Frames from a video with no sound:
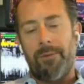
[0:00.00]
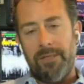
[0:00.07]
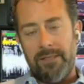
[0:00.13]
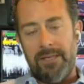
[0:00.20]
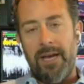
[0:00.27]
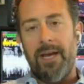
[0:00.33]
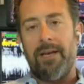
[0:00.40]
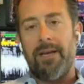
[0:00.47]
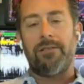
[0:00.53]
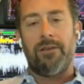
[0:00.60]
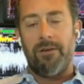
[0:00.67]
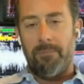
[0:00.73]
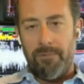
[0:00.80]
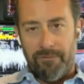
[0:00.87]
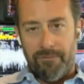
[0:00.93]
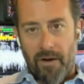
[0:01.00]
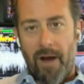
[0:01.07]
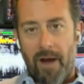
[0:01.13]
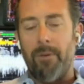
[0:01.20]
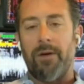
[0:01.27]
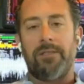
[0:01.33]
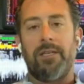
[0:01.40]
fill up at the tank, it's going to be
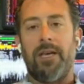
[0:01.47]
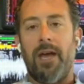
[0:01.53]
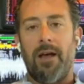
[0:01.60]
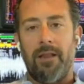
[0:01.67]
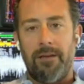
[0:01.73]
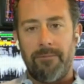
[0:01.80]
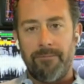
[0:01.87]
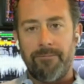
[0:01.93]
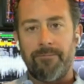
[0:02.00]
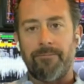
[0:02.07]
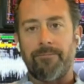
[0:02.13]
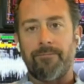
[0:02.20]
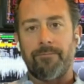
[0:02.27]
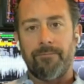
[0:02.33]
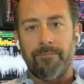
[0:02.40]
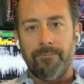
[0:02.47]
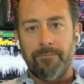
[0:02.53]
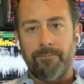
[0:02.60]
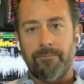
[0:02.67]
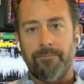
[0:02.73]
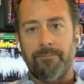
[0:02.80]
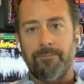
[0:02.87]
five bucks a gallon.
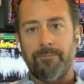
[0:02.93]
Yeah,